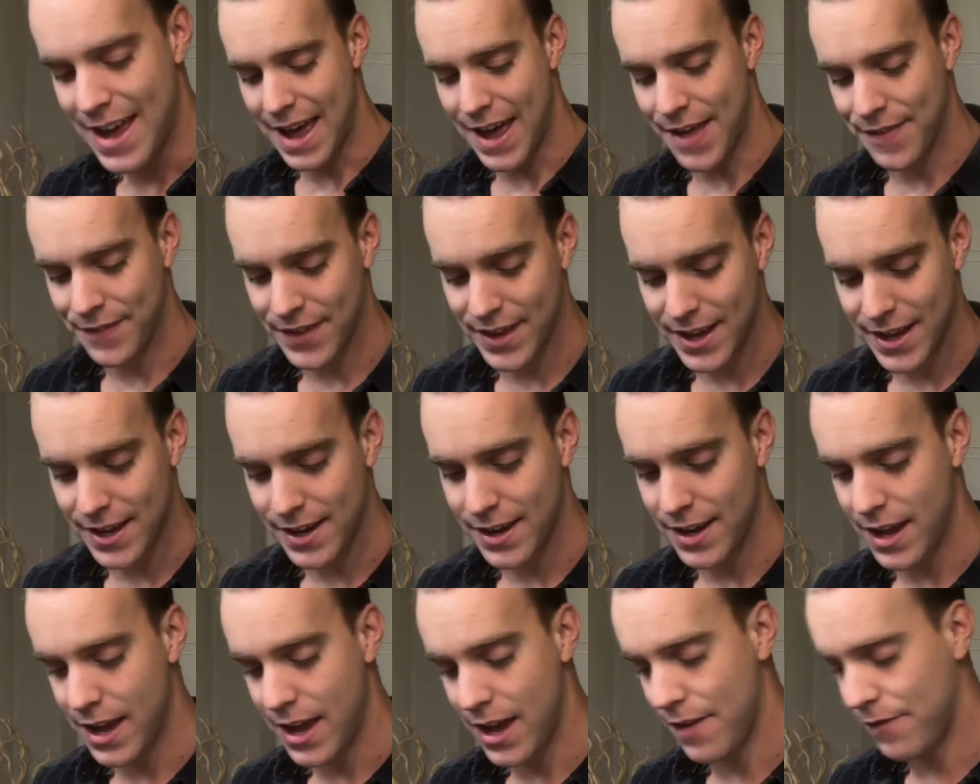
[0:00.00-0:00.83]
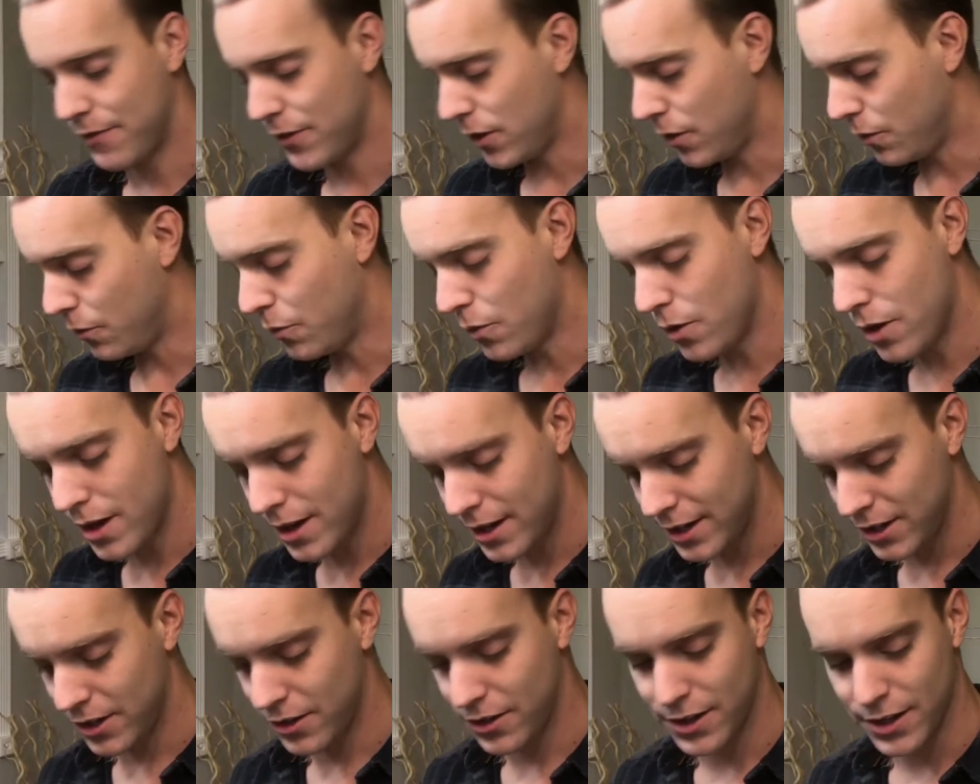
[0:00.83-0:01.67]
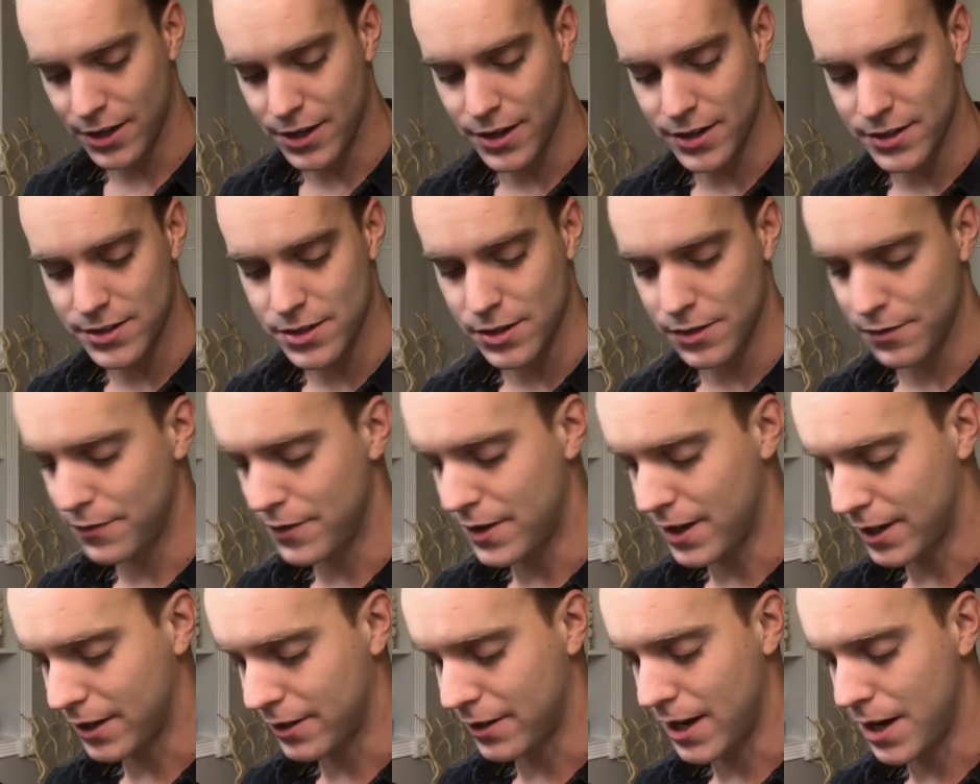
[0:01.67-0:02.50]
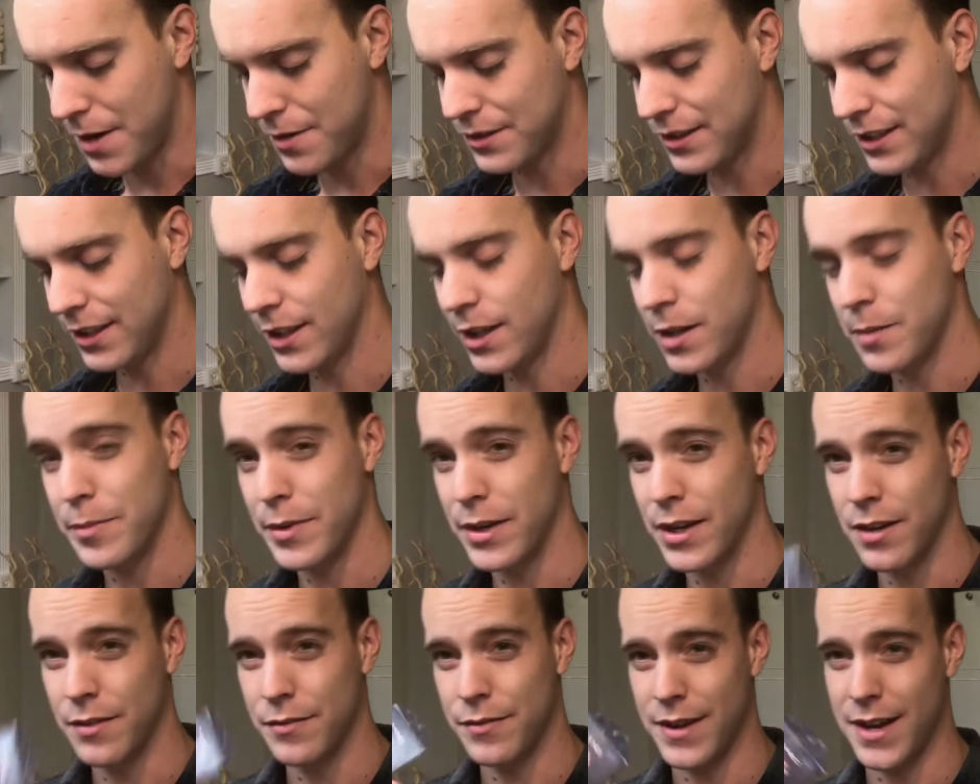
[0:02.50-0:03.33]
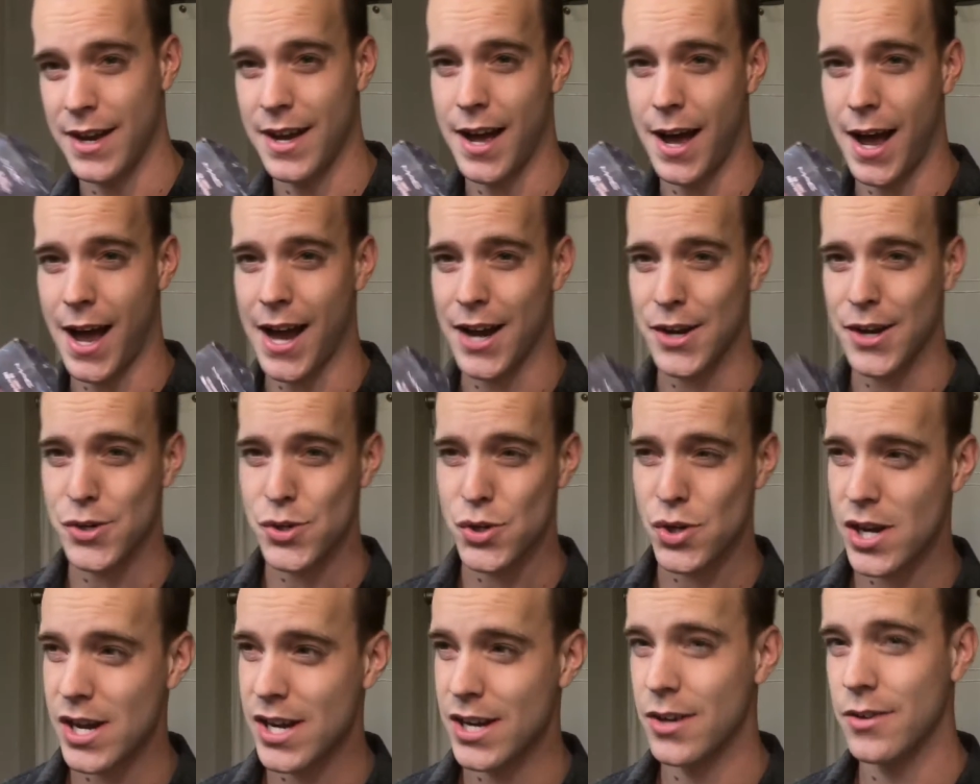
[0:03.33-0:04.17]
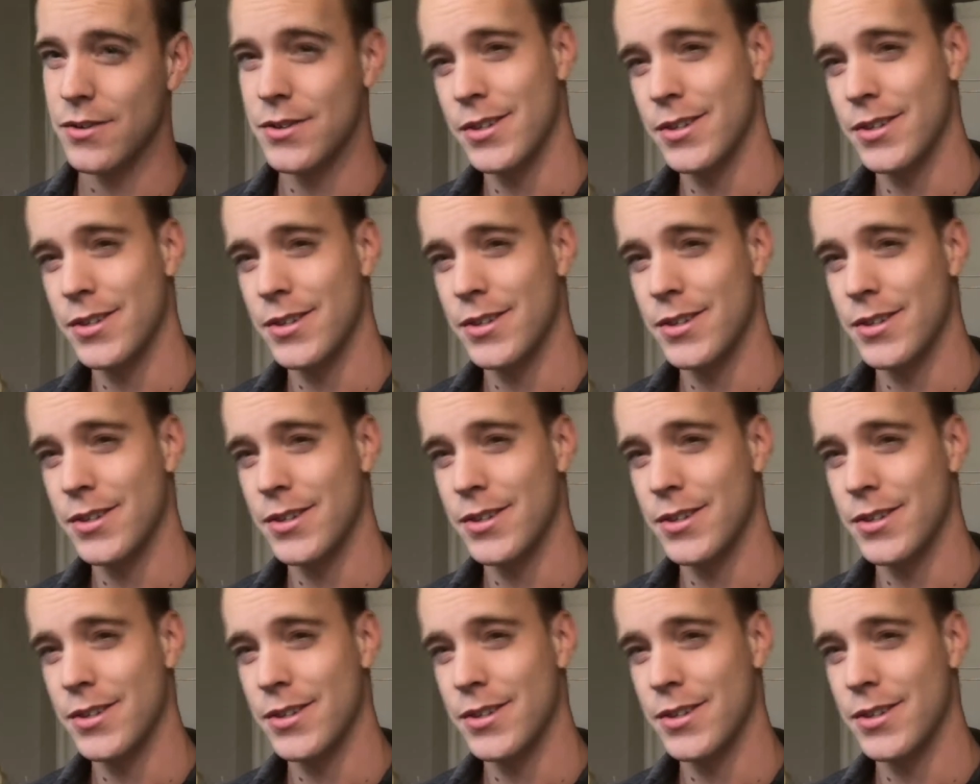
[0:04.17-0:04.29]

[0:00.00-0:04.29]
And then if you want, you can also fuck around with a little bit of eyeshadow